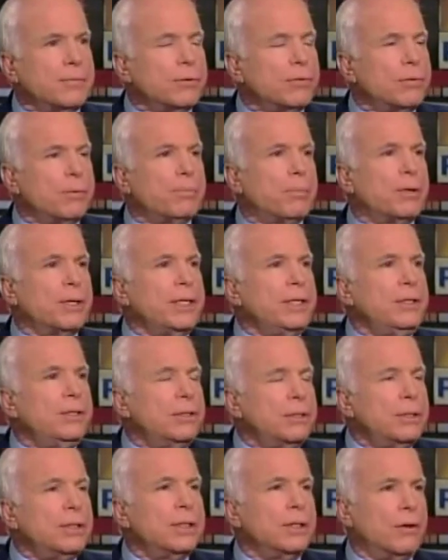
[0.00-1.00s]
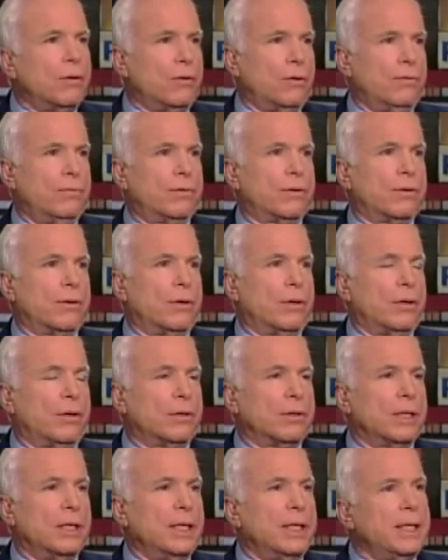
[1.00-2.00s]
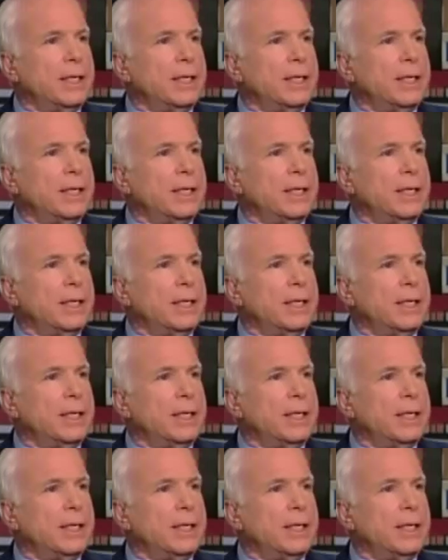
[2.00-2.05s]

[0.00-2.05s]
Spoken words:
were pretty good overall.